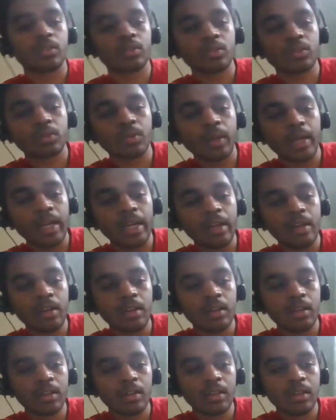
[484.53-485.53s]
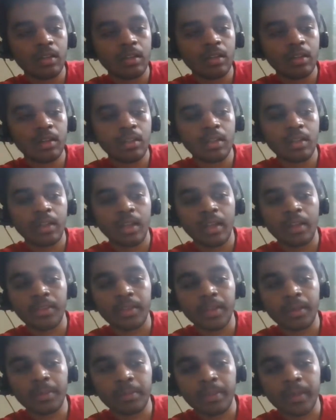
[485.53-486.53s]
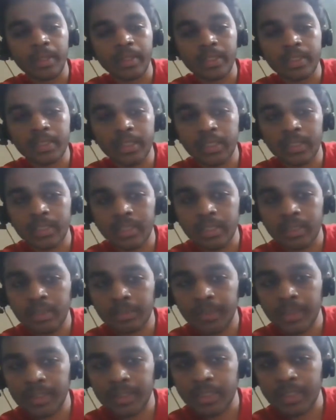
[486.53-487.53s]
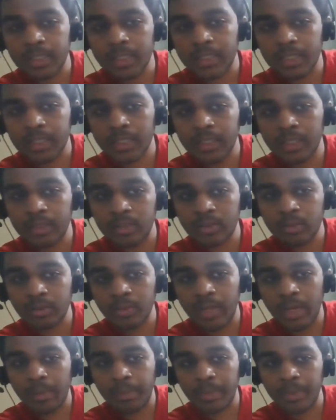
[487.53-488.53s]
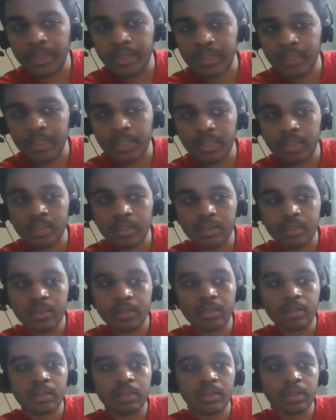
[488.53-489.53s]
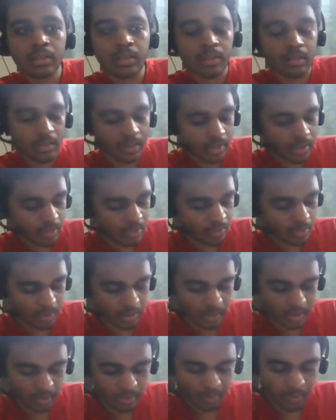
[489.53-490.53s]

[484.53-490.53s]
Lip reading: 12 and then percent. Percent is here 12%. Right? You're getting